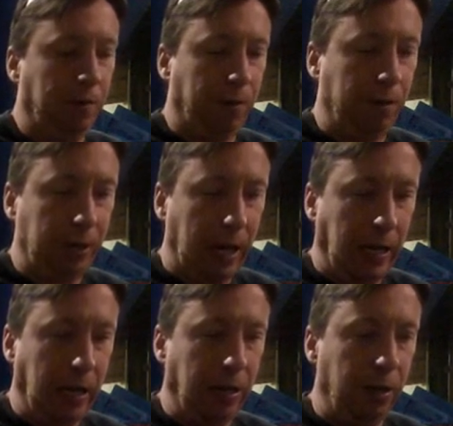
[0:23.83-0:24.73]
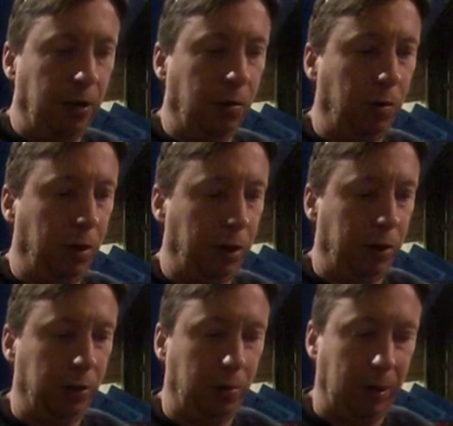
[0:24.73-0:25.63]
First thing you need to do, whether you
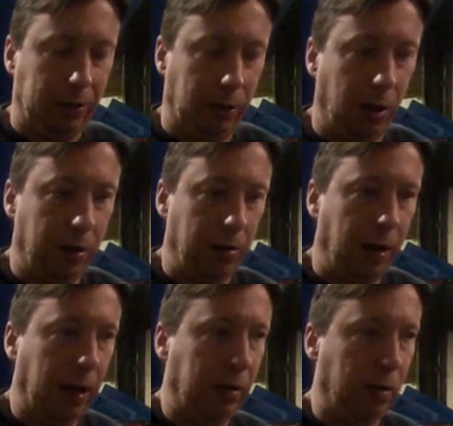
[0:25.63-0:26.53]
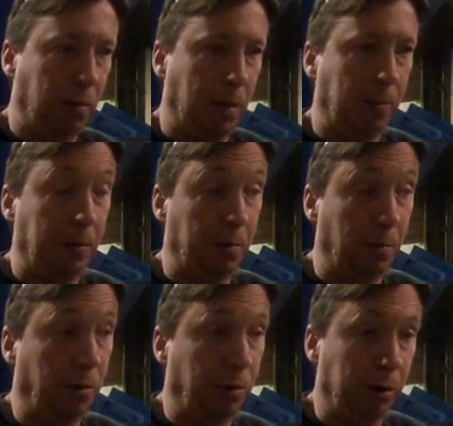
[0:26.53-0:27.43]
do it by starting the baler or bumping the
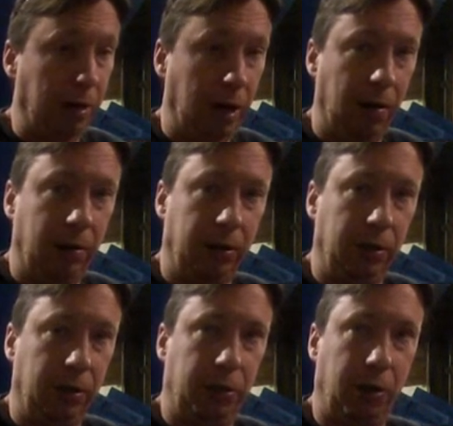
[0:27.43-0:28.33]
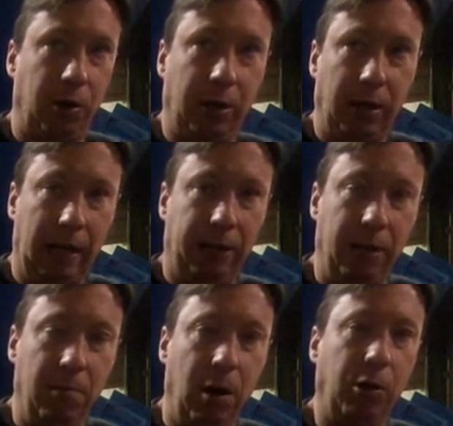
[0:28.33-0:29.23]
motor in there, is ensuring that
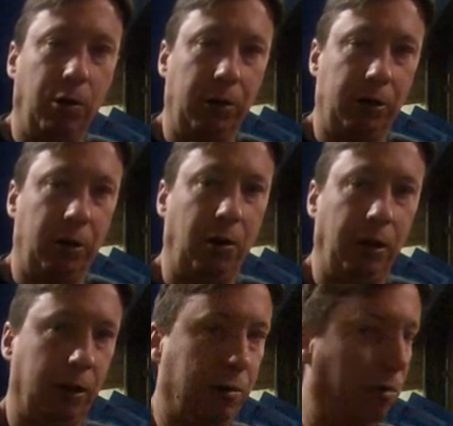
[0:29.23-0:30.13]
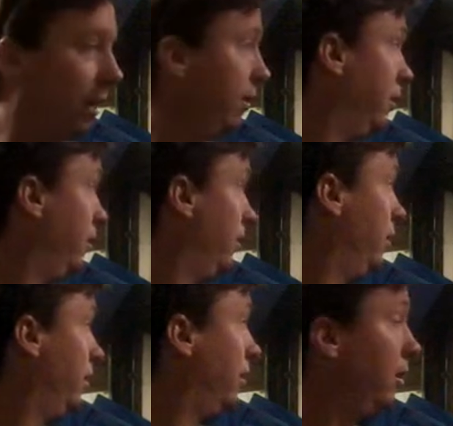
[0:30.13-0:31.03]
the motor is turning the correct
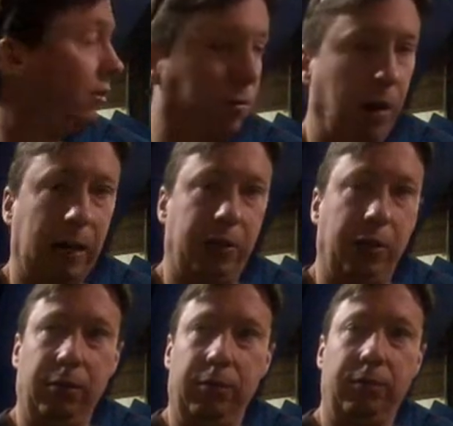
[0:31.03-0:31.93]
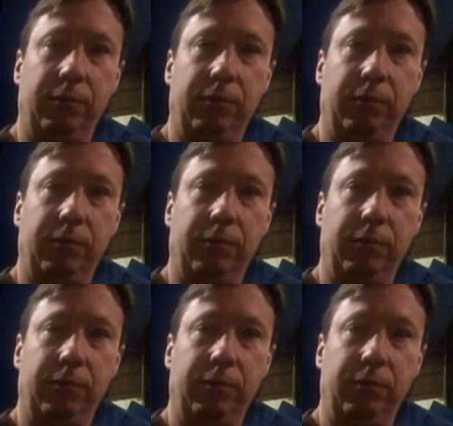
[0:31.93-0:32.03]
direction